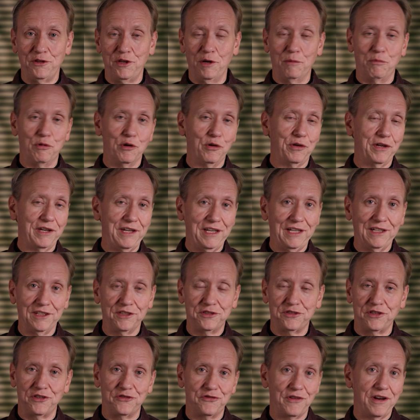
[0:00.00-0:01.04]
they're broken English
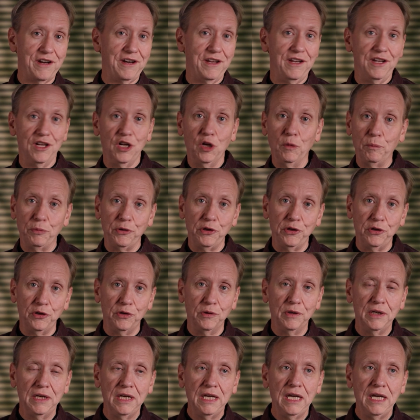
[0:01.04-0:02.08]
to try to help you,